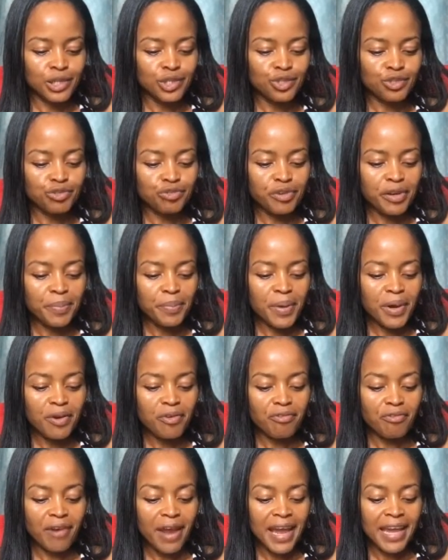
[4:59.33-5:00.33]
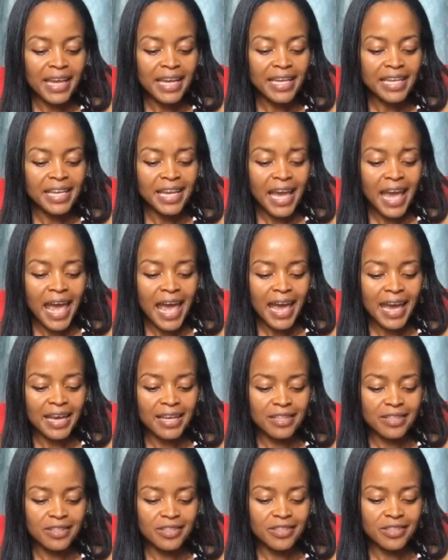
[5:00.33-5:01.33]
Trim ragged
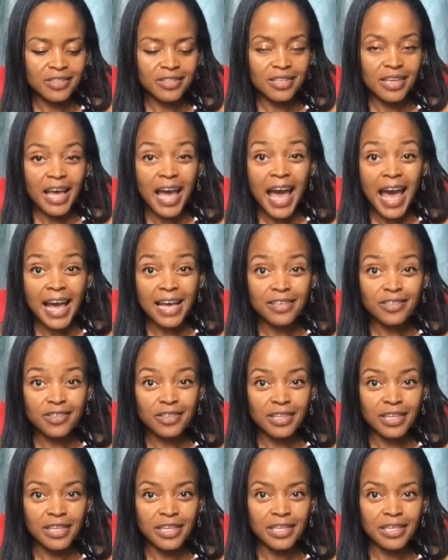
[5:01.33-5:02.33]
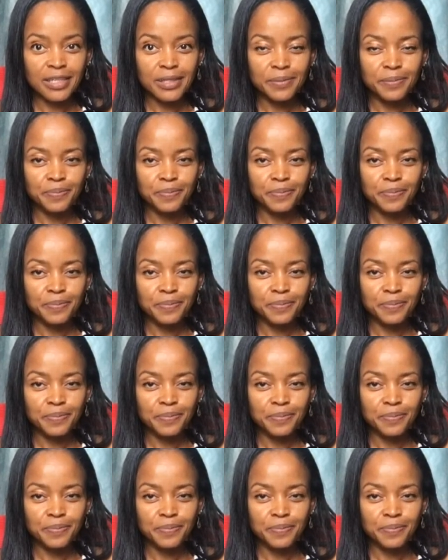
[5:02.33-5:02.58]
ends as needed.